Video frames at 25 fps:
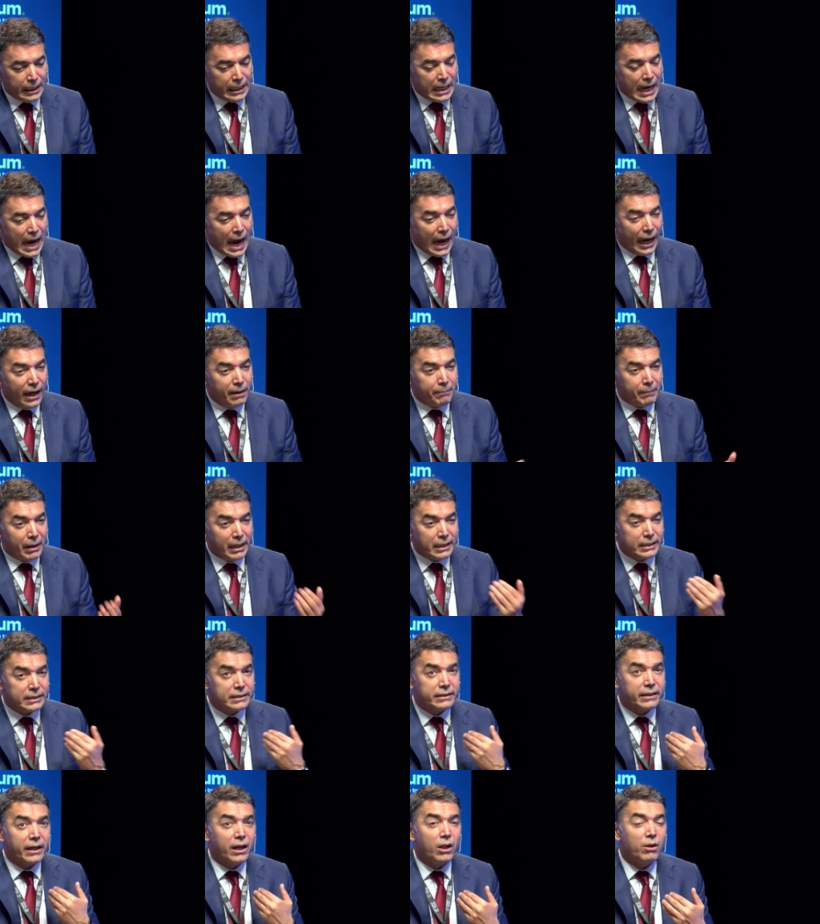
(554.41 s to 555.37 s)
I
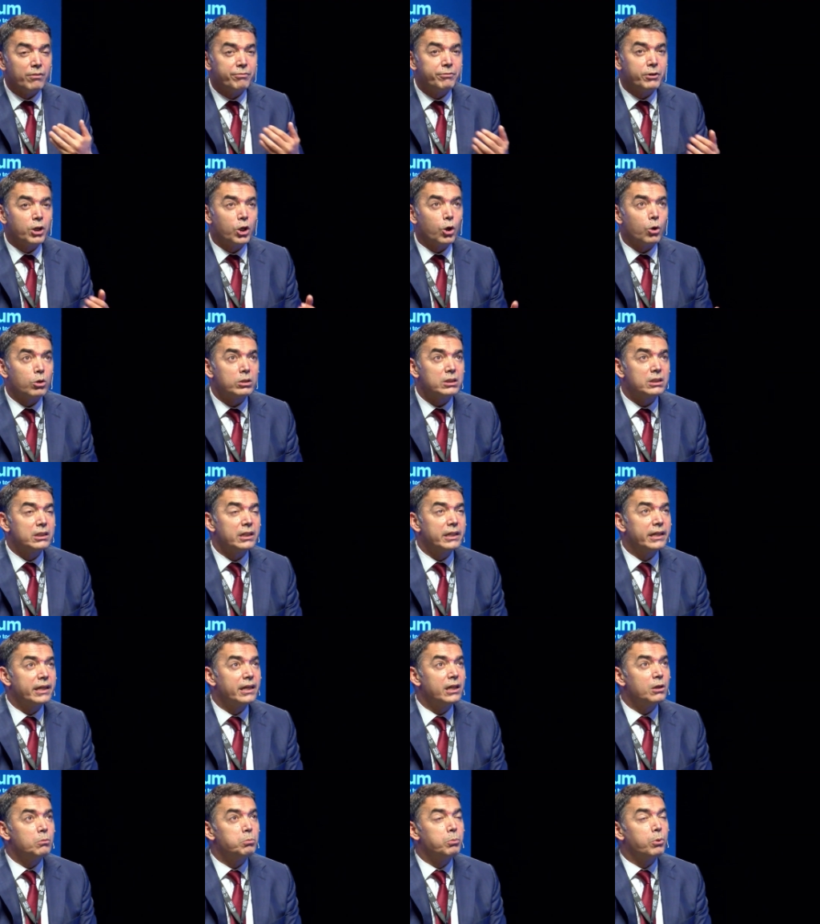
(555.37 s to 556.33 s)
myself crossed the
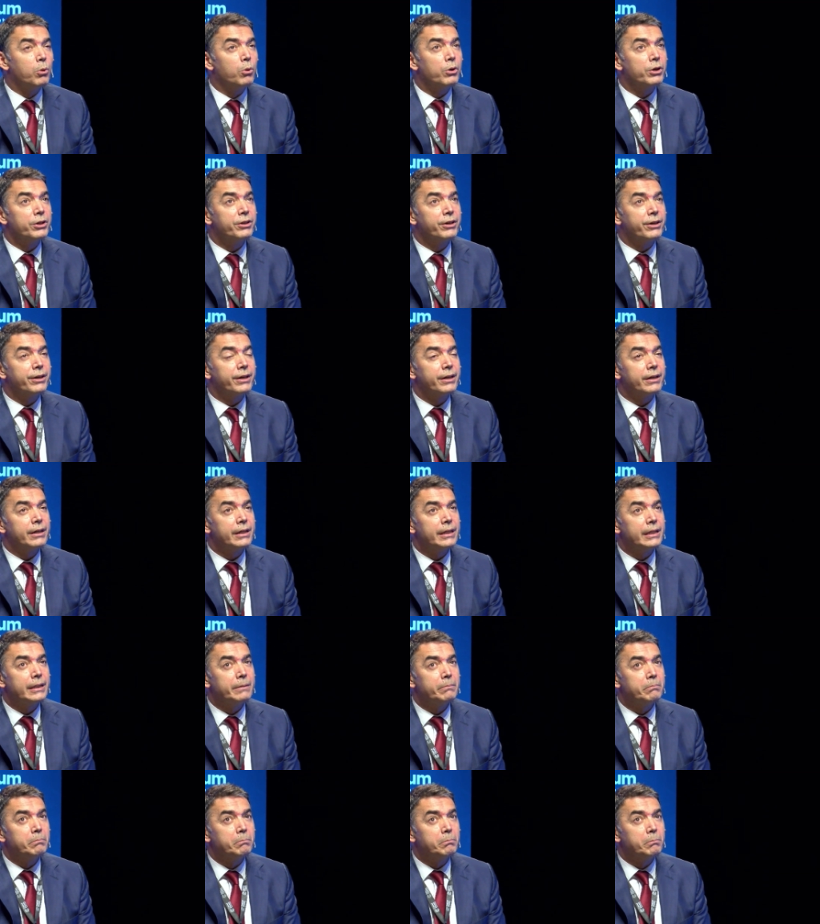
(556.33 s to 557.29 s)
Greek border
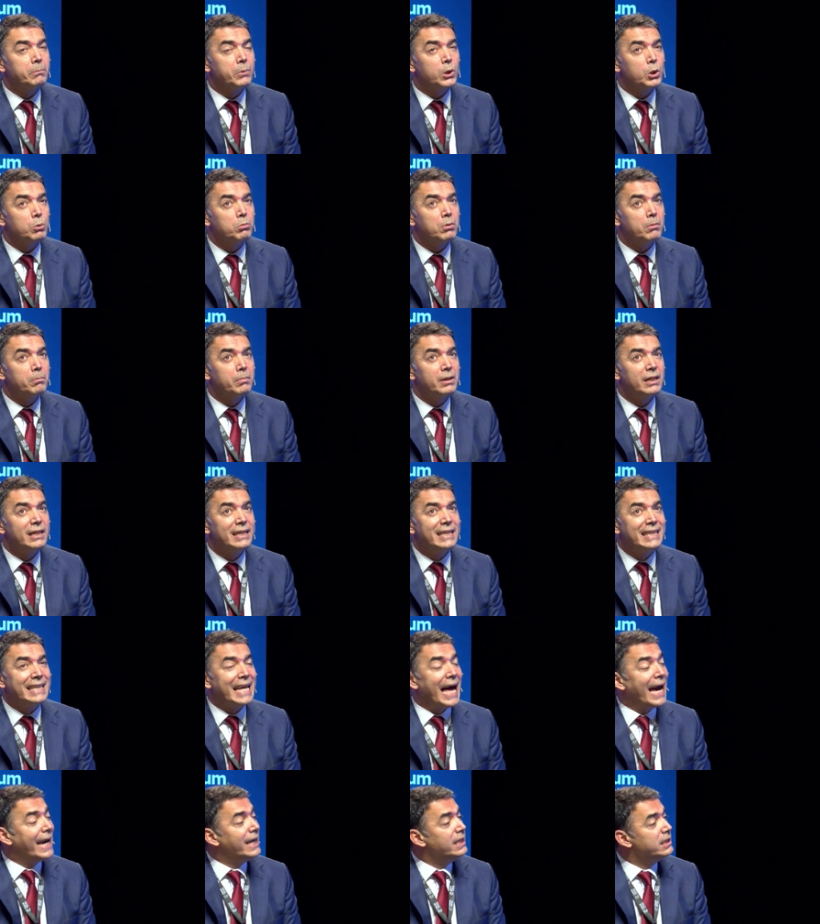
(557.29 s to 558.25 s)
probably
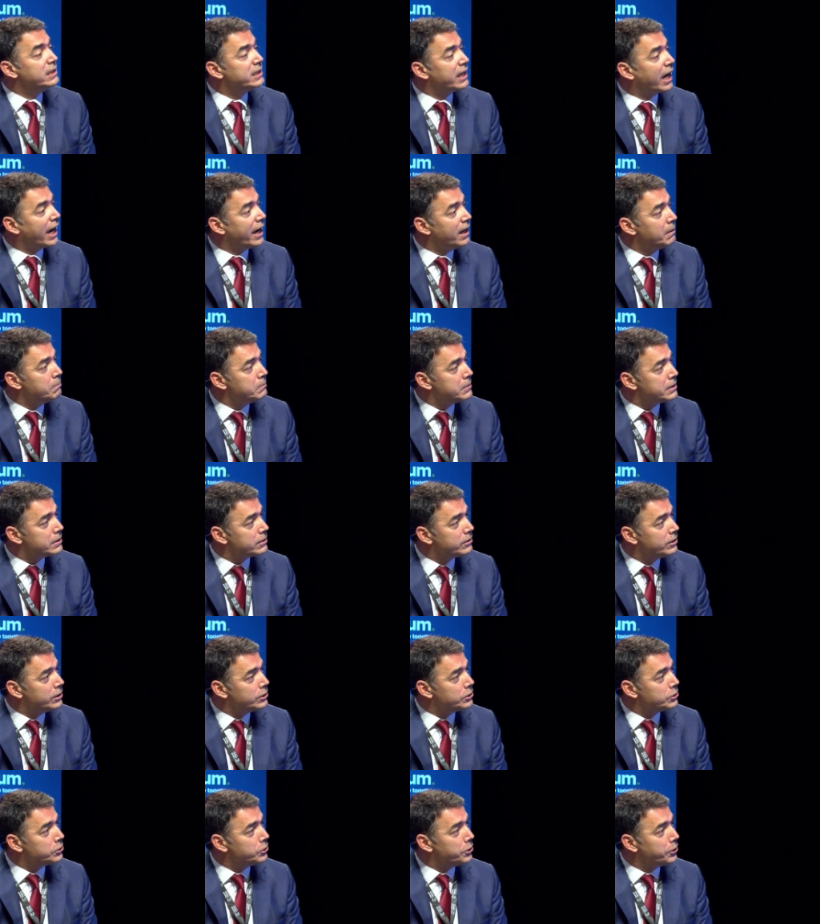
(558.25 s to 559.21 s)
9 times
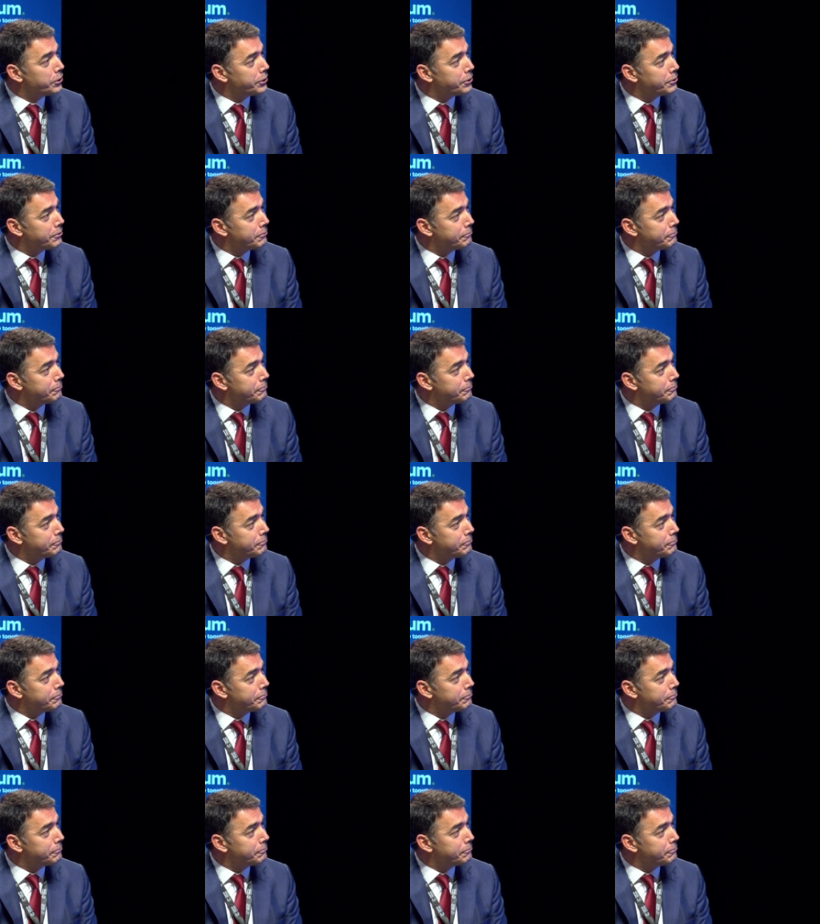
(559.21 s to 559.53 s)
this year.